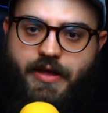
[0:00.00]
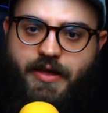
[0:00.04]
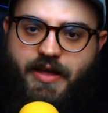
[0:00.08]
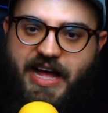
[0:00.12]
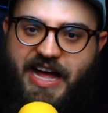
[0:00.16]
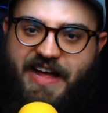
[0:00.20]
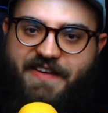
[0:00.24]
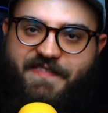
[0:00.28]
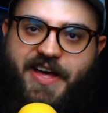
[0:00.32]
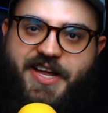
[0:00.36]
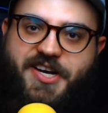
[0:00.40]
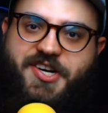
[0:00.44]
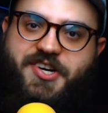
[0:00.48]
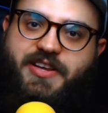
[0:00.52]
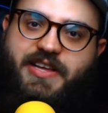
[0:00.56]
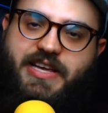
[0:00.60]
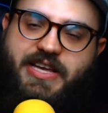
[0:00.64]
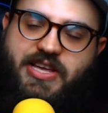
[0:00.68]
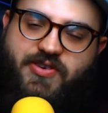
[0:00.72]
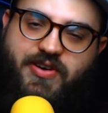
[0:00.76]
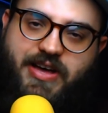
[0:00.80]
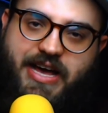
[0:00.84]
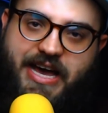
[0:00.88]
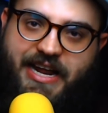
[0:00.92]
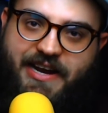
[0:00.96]
Eventually,
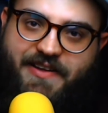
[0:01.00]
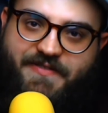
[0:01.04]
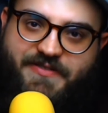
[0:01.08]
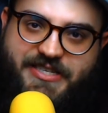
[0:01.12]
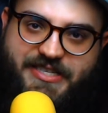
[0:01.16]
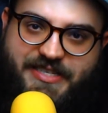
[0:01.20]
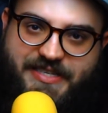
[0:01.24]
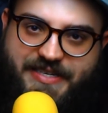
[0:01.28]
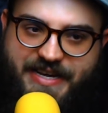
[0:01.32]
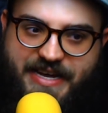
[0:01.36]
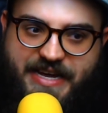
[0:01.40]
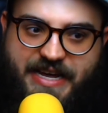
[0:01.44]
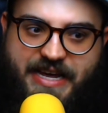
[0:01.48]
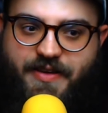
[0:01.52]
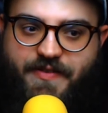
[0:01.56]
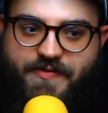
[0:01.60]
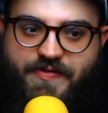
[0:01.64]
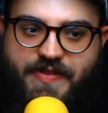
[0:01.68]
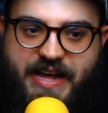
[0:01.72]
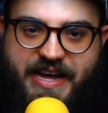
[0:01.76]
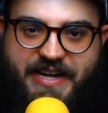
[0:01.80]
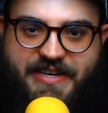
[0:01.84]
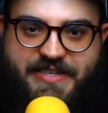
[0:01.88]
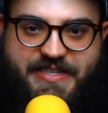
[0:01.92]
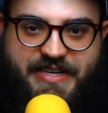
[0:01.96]
you kind of see
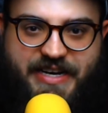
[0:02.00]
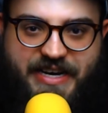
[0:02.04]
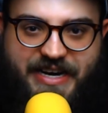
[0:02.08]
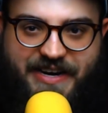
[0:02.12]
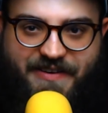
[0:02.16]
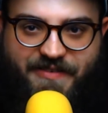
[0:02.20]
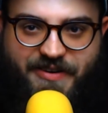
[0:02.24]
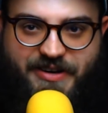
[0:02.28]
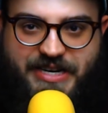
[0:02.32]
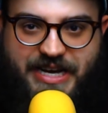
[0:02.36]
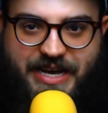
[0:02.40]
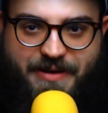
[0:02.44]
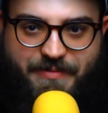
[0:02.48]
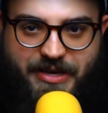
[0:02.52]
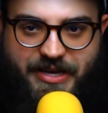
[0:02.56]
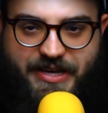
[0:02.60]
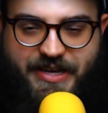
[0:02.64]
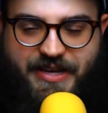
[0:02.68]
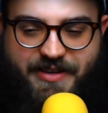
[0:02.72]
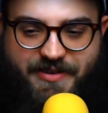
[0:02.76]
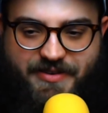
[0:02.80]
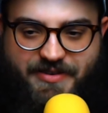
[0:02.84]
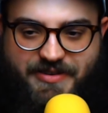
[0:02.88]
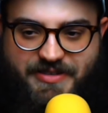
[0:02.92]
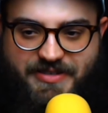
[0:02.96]
that every time he
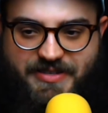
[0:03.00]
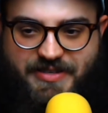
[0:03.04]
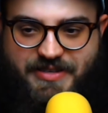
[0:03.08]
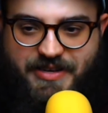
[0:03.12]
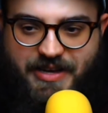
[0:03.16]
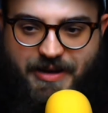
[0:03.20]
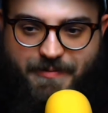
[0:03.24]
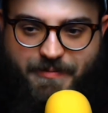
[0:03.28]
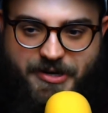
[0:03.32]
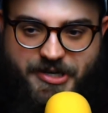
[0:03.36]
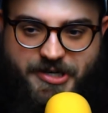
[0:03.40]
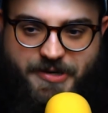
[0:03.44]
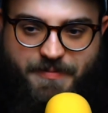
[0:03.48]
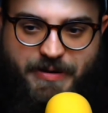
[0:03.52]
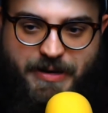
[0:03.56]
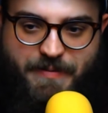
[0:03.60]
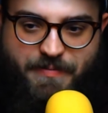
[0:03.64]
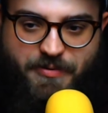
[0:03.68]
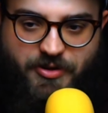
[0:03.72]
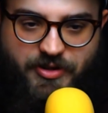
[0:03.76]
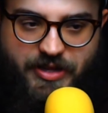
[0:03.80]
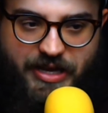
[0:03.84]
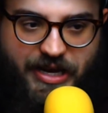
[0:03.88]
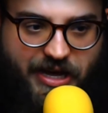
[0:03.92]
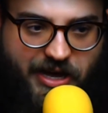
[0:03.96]
kills a bunch of
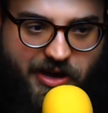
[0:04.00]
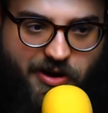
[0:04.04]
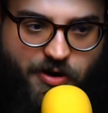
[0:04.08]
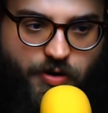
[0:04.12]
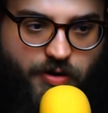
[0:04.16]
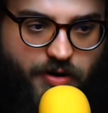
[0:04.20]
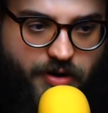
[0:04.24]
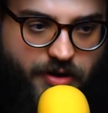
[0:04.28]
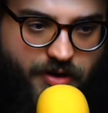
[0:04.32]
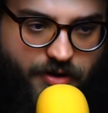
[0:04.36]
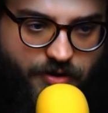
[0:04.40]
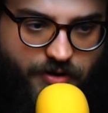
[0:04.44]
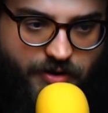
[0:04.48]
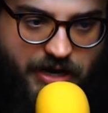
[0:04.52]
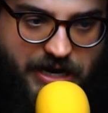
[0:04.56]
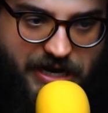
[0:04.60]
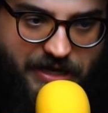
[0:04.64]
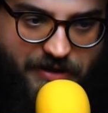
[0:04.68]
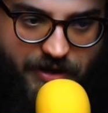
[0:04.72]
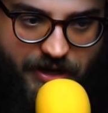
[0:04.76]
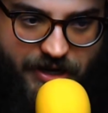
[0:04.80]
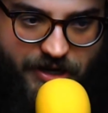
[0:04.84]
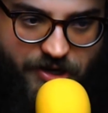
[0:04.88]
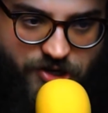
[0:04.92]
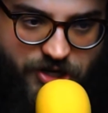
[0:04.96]
people, they go and
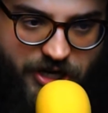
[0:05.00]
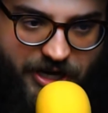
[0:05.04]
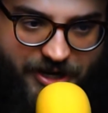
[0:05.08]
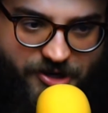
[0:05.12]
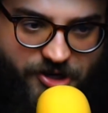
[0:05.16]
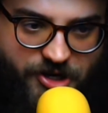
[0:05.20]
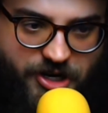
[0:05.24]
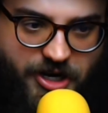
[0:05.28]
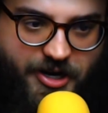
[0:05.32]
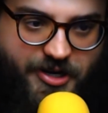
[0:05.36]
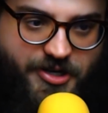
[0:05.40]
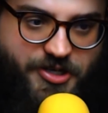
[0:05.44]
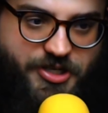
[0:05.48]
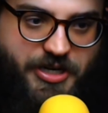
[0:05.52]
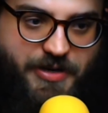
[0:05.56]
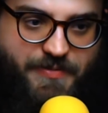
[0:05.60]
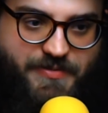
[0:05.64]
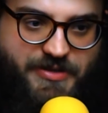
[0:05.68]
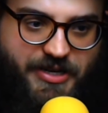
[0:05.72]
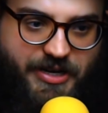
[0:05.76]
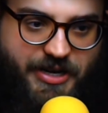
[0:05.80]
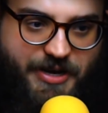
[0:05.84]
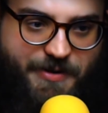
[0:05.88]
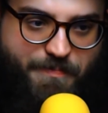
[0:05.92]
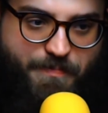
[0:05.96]
like change costumes
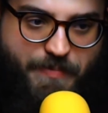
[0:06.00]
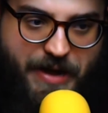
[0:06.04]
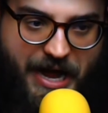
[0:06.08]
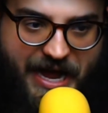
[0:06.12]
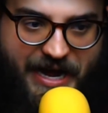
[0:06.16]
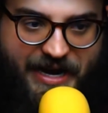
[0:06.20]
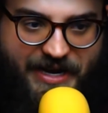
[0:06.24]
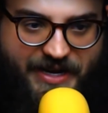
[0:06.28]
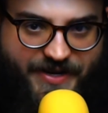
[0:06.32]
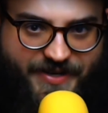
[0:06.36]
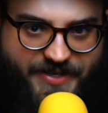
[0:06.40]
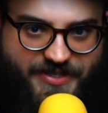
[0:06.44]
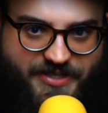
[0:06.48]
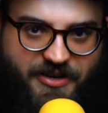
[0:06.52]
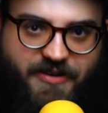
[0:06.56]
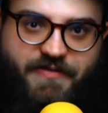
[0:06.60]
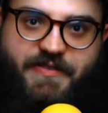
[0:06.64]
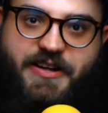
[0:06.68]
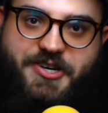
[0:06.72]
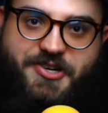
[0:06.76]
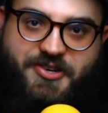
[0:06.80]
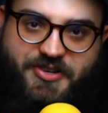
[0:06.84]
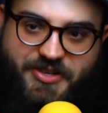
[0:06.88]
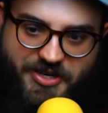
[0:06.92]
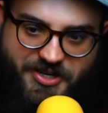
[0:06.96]
and come back. So
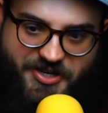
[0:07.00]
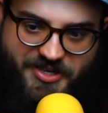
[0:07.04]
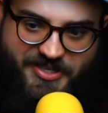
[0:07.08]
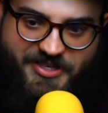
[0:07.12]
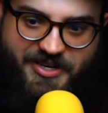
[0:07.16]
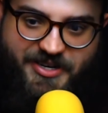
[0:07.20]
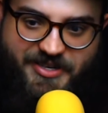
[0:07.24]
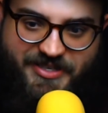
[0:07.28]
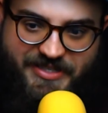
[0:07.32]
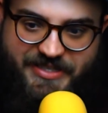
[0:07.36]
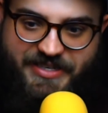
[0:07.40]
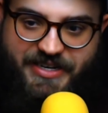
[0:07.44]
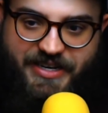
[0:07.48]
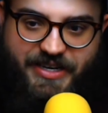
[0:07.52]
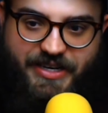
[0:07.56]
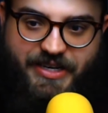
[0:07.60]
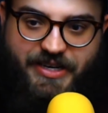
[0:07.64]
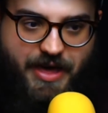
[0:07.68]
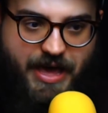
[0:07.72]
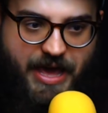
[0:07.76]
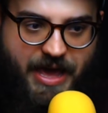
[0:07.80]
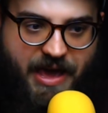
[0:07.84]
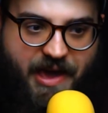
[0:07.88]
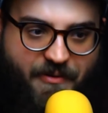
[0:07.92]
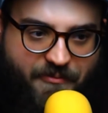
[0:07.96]
eventually you just start seeing
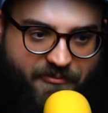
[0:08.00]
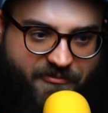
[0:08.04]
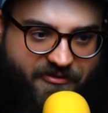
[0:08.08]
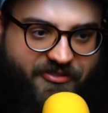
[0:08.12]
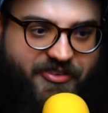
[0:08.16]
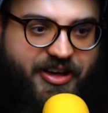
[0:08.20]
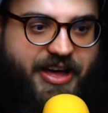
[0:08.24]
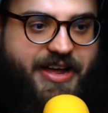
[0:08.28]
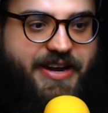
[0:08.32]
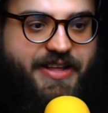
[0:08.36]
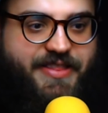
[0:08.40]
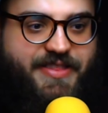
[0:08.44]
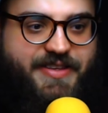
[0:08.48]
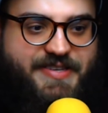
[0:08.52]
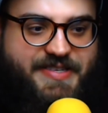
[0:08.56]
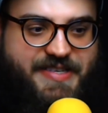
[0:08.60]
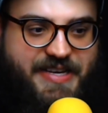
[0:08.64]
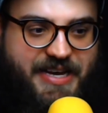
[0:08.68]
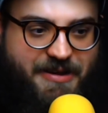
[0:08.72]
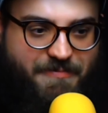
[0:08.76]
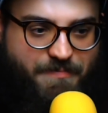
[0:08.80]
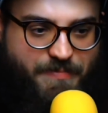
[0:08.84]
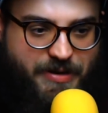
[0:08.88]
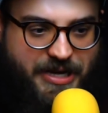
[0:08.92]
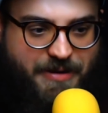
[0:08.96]
him fighting the
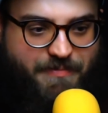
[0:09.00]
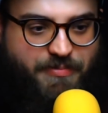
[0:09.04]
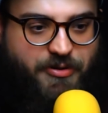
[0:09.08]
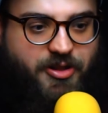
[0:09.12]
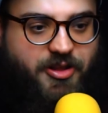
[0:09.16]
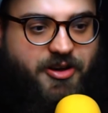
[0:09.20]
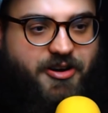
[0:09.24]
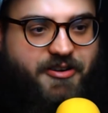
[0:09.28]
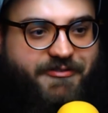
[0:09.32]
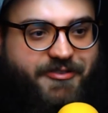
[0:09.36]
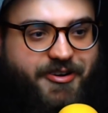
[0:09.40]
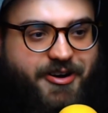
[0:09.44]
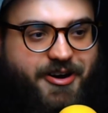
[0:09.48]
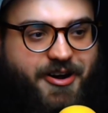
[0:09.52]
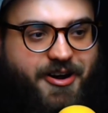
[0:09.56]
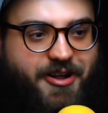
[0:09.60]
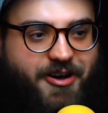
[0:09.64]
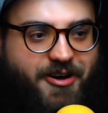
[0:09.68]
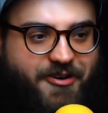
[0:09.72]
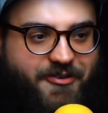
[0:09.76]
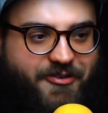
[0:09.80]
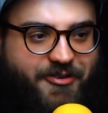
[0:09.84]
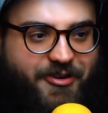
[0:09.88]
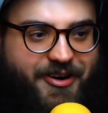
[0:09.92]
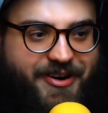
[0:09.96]
same people over and
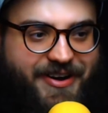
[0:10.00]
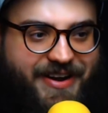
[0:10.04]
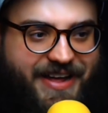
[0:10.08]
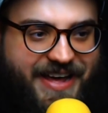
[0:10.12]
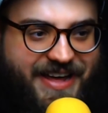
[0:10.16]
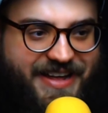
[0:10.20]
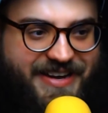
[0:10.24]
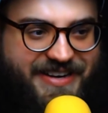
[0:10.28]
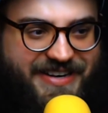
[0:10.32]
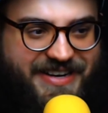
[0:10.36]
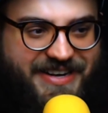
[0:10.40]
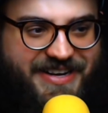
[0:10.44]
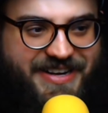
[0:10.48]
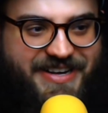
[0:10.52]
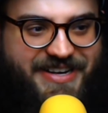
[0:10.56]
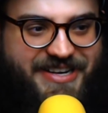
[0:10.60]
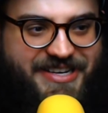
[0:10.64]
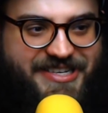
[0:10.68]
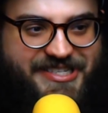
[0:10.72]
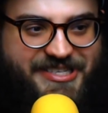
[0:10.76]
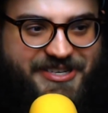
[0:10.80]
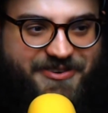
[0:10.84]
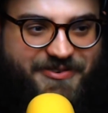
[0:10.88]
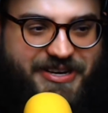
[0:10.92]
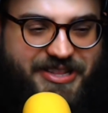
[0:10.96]
over again.
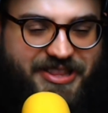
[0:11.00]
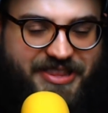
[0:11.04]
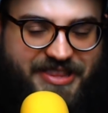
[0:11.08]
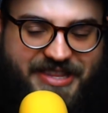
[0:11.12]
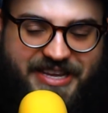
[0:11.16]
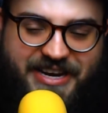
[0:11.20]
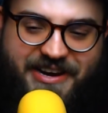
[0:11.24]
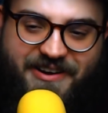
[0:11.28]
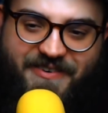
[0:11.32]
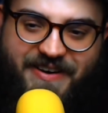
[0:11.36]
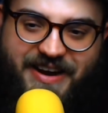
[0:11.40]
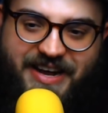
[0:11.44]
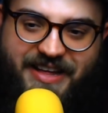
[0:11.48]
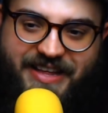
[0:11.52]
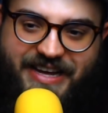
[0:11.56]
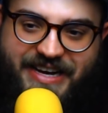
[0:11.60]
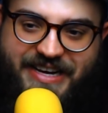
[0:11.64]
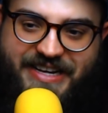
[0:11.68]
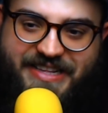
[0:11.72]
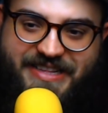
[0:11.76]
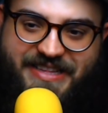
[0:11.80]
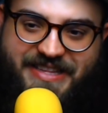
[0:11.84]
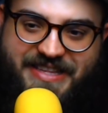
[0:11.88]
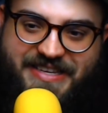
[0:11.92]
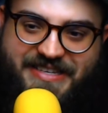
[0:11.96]
So in theory, like,
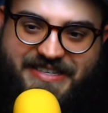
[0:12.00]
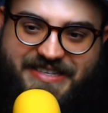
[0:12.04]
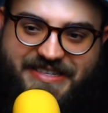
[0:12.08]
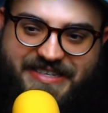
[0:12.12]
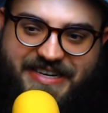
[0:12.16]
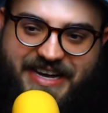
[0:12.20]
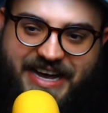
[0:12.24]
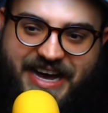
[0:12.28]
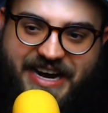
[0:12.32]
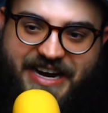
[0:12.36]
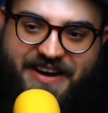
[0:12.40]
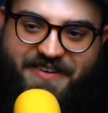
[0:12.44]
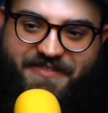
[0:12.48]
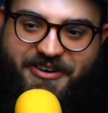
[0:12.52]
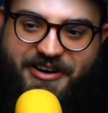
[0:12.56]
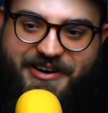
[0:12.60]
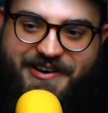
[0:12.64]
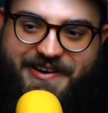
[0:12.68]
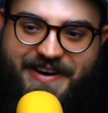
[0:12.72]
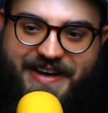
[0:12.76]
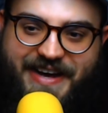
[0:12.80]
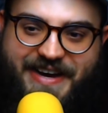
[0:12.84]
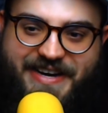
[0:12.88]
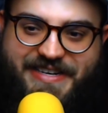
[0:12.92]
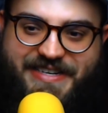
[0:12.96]
this is kind of a good
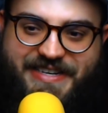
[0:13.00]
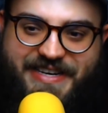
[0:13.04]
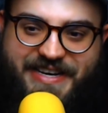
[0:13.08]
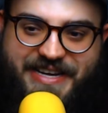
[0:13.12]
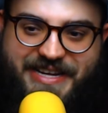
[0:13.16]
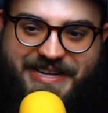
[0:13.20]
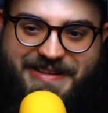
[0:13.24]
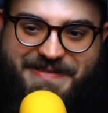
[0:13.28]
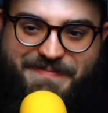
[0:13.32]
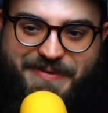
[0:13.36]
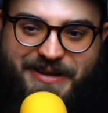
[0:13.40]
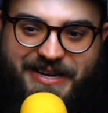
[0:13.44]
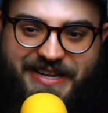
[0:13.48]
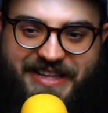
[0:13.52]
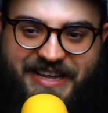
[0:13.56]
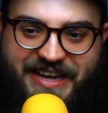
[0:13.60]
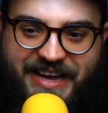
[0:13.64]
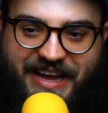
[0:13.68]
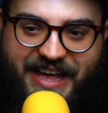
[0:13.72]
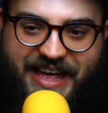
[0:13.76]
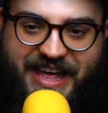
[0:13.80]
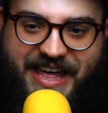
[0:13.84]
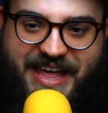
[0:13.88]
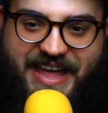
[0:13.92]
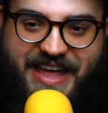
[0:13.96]
idea, but
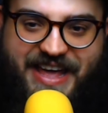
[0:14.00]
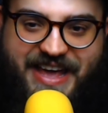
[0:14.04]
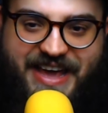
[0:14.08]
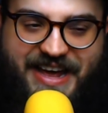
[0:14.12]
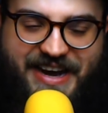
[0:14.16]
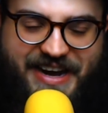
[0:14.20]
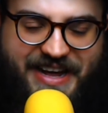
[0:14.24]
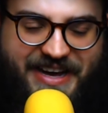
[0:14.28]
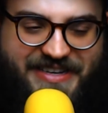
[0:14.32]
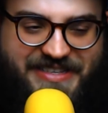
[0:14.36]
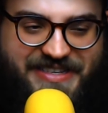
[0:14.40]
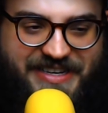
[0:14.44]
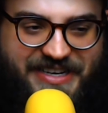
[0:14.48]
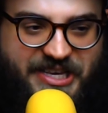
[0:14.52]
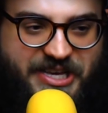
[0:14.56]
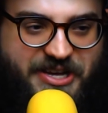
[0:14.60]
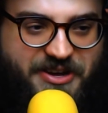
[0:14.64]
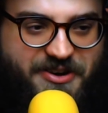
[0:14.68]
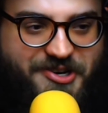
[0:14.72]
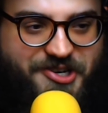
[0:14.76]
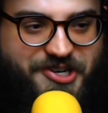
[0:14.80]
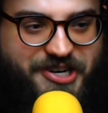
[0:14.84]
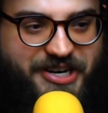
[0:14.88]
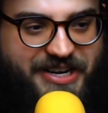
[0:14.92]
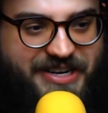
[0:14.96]
like in
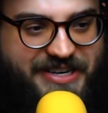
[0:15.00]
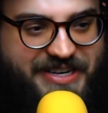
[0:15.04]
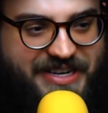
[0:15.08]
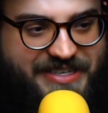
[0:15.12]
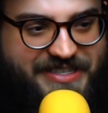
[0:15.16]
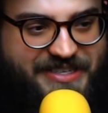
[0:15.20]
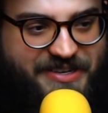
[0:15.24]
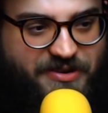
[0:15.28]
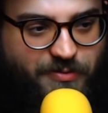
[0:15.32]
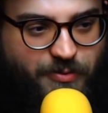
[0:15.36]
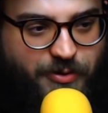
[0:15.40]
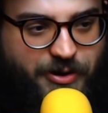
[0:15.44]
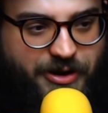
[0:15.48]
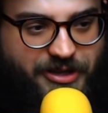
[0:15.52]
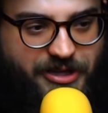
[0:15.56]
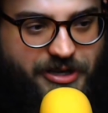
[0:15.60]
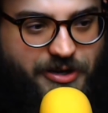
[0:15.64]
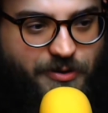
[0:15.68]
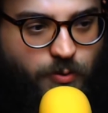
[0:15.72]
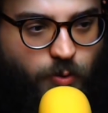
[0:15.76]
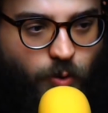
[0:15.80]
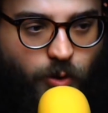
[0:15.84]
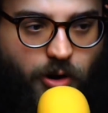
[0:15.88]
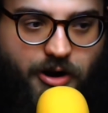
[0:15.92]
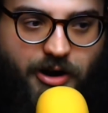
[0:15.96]
execution, it doesn't really
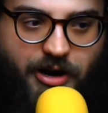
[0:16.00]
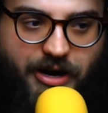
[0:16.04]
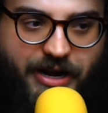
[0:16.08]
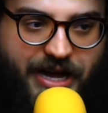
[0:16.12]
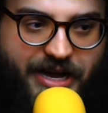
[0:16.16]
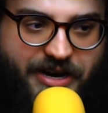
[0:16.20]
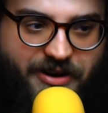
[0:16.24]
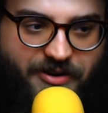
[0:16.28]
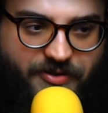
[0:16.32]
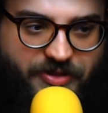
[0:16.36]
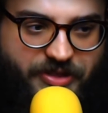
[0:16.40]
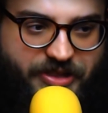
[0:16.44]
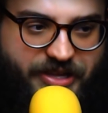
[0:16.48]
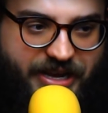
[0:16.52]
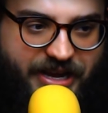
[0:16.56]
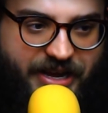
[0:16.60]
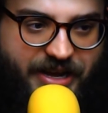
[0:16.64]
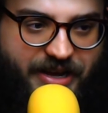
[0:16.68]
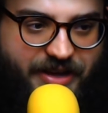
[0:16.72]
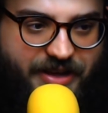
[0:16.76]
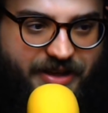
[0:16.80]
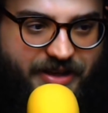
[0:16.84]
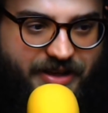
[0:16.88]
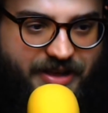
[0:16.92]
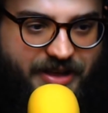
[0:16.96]
work, I don't
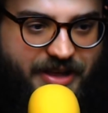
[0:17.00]
think.